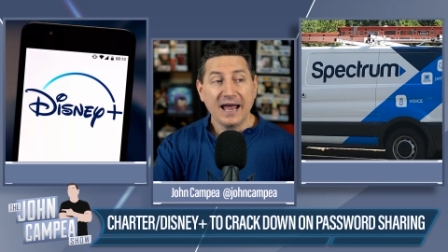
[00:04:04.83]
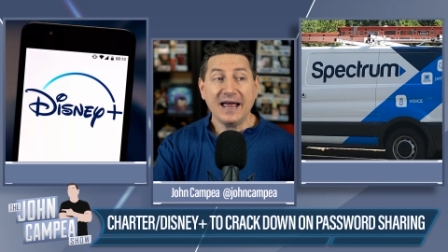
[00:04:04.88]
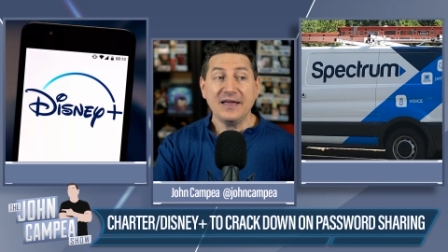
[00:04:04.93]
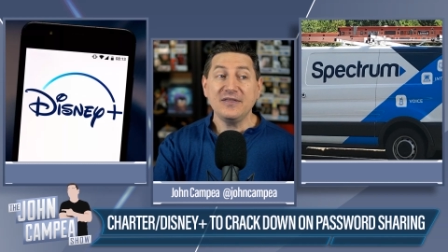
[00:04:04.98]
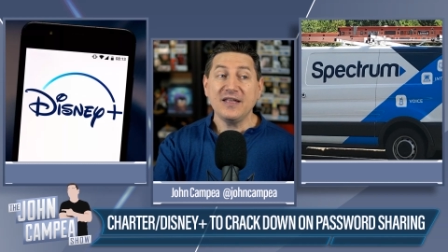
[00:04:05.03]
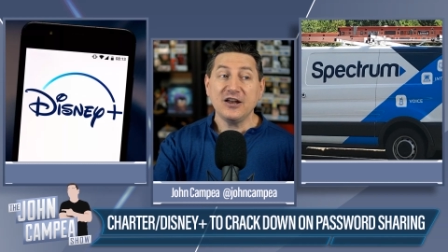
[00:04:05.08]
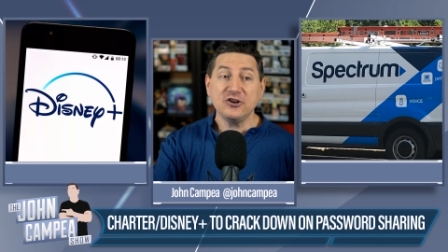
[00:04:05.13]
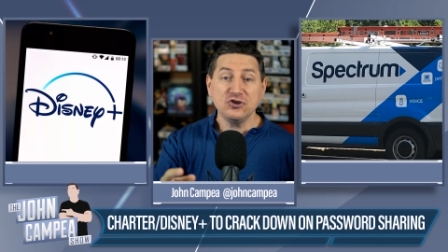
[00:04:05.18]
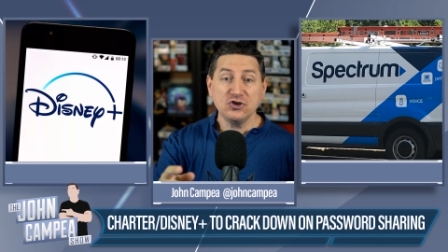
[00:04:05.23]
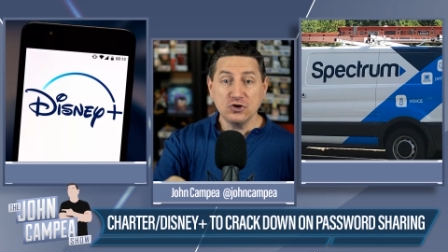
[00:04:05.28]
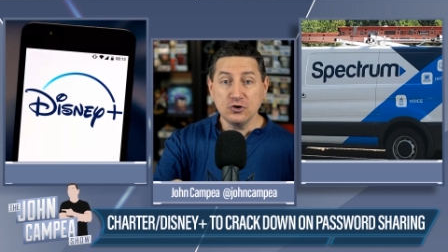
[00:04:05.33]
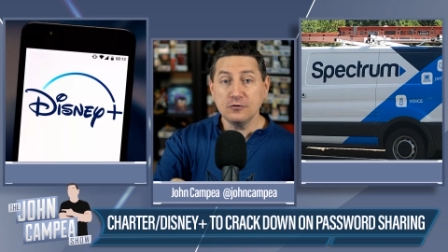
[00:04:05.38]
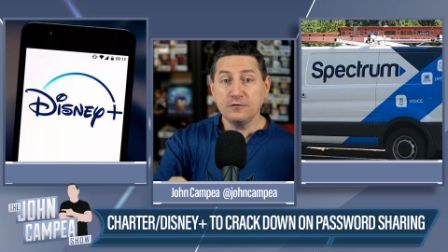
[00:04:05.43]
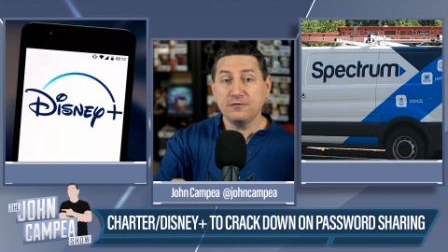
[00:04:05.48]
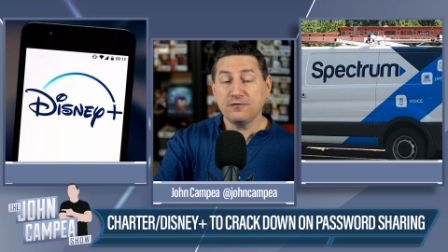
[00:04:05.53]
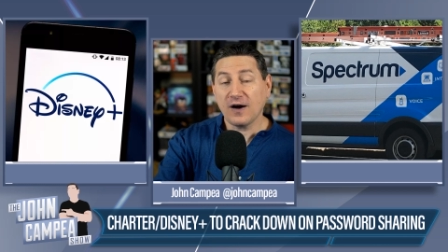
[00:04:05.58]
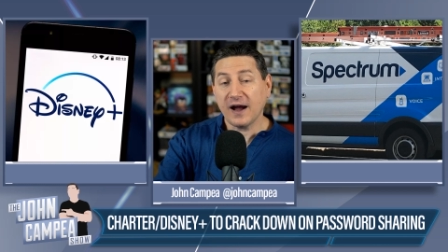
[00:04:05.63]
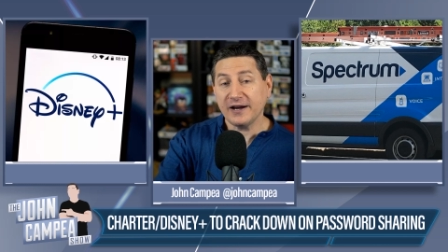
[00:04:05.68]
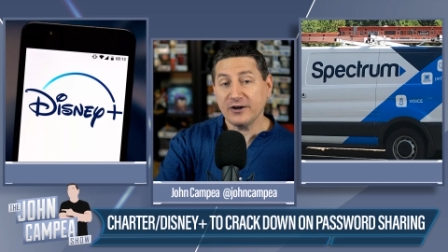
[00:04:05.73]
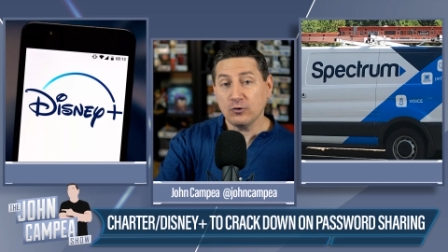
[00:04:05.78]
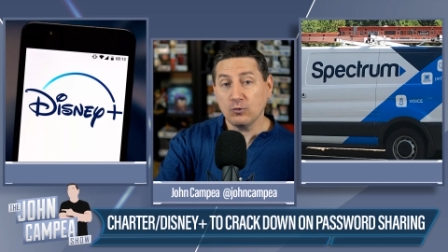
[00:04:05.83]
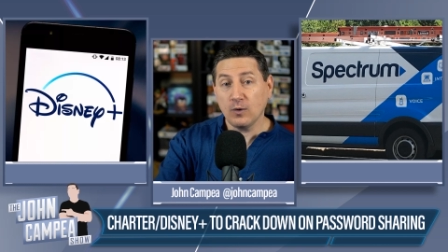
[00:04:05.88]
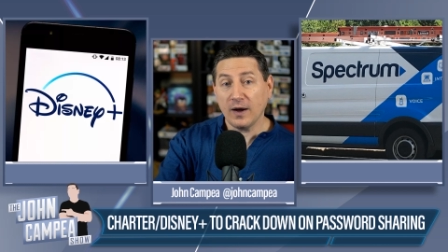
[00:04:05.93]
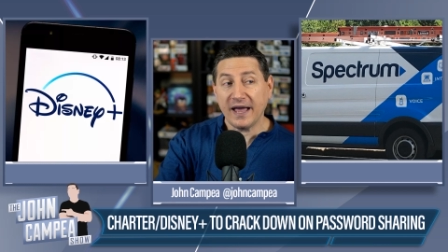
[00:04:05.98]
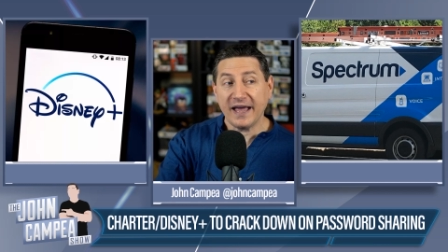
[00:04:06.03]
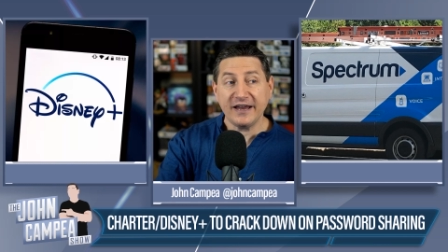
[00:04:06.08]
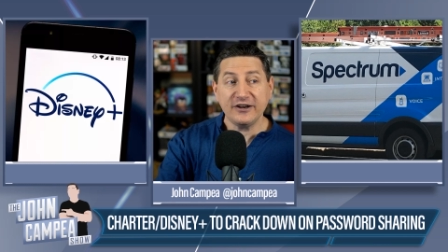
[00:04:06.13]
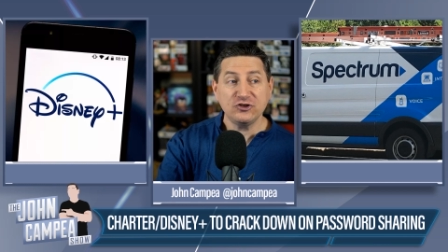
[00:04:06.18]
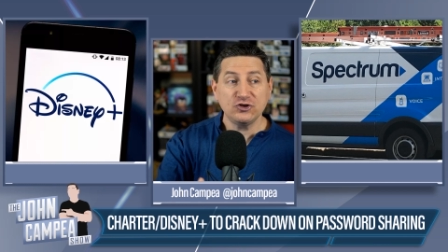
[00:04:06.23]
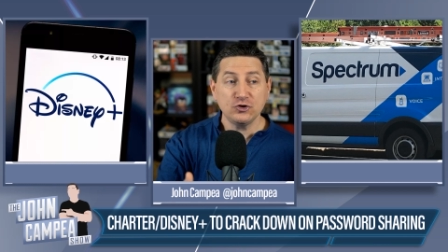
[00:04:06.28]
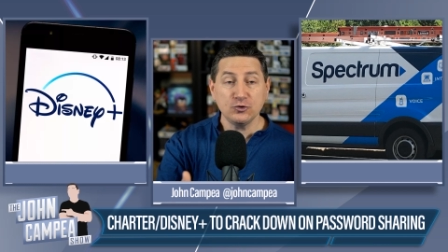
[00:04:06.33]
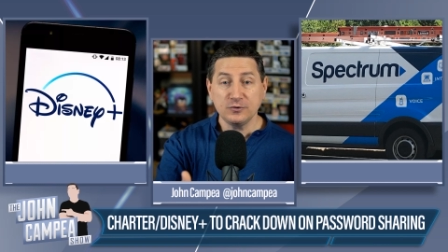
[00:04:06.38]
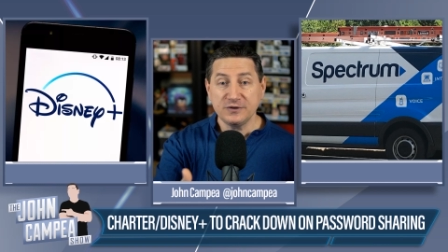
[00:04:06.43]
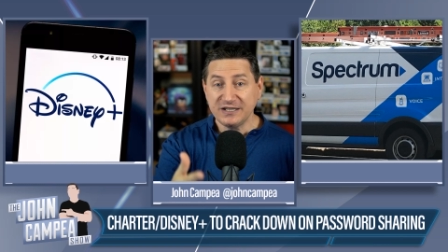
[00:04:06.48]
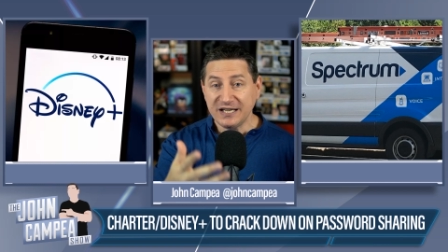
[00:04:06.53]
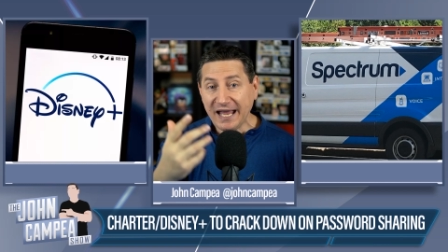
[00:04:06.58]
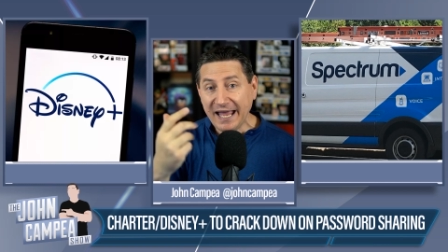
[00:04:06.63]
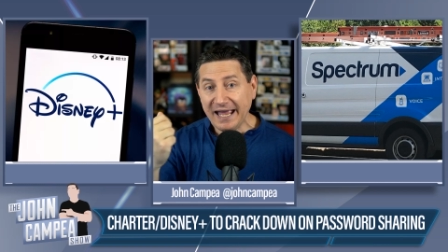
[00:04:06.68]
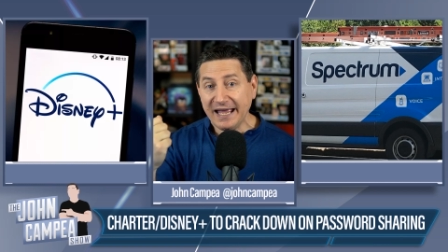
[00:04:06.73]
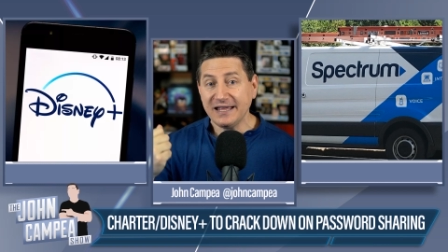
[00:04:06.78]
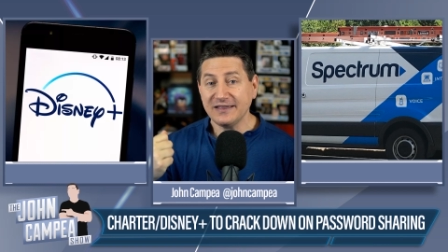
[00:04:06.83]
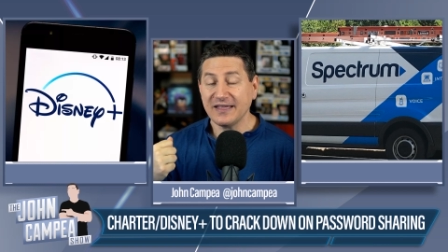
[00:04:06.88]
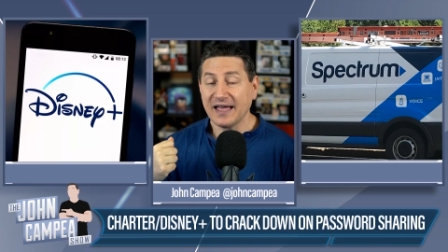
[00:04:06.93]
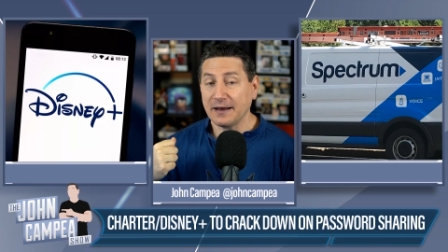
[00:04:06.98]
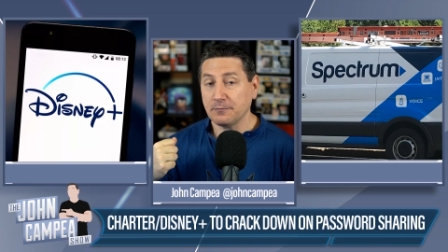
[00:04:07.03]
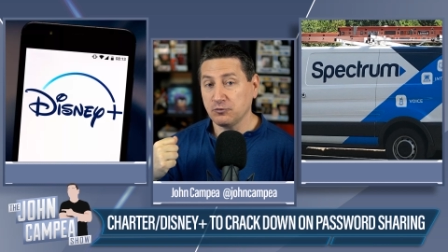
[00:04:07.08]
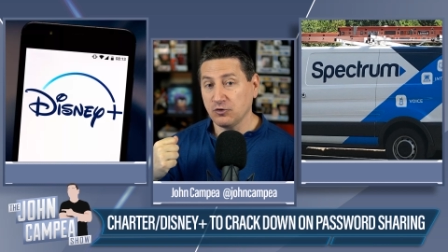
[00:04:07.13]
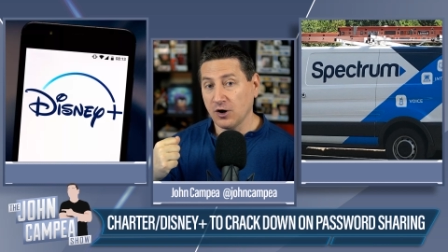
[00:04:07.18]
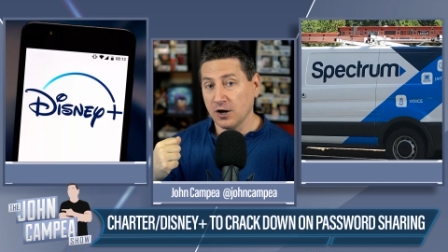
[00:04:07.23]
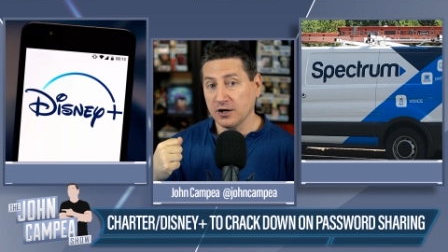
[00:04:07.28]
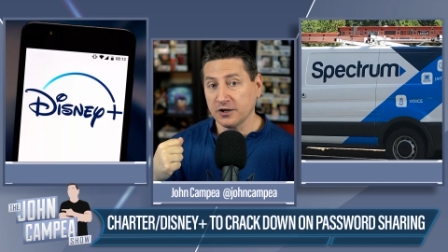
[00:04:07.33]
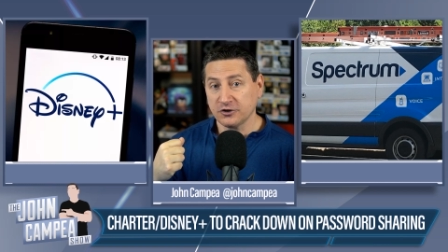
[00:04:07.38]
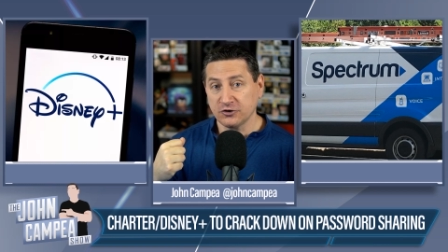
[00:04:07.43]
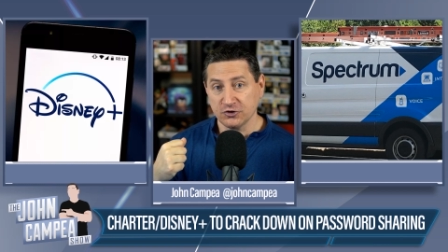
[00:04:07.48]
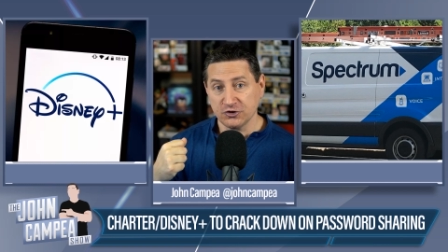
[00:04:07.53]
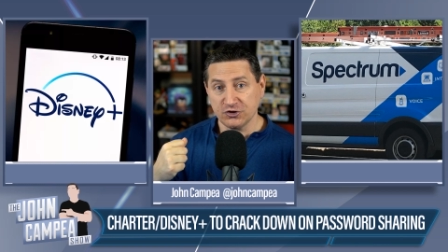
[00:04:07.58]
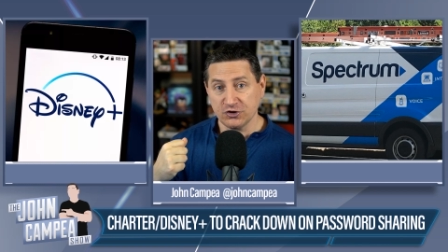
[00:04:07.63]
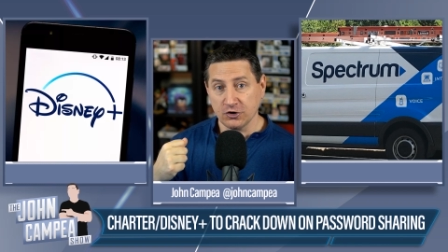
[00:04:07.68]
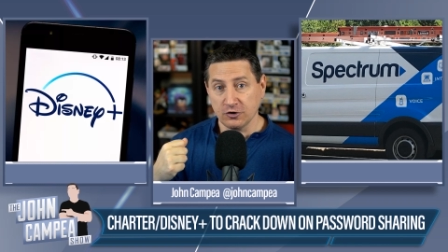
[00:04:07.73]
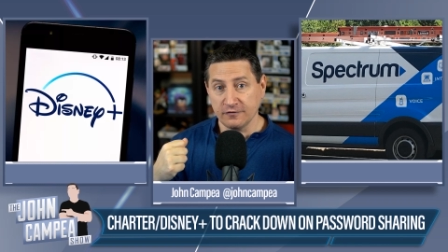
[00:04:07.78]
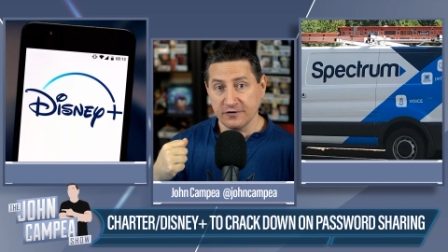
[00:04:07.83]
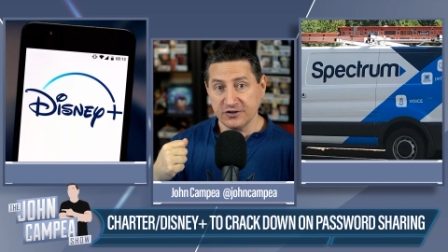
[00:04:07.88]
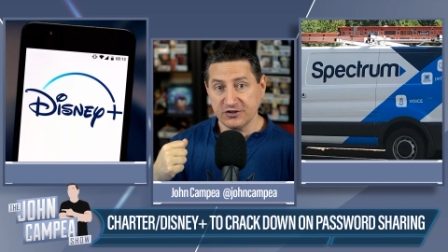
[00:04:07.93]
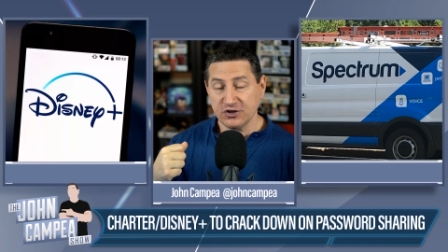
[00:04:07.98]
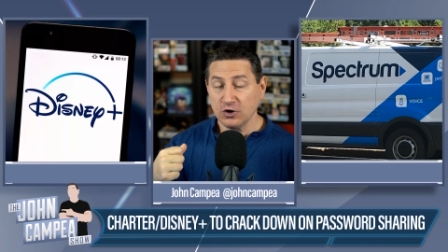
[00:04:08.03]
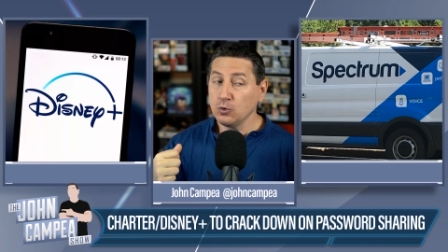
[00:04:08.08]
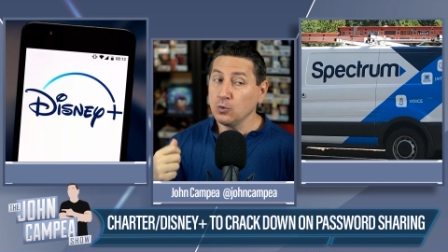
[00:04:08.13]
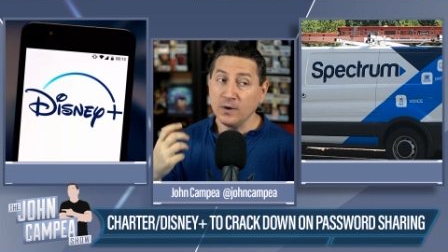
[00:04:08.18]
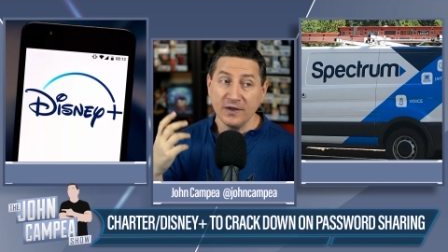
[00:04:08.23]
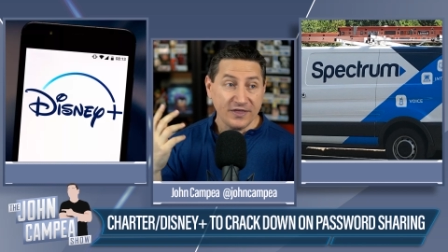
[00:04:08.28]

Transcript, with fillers: and then you find a way to take that product or service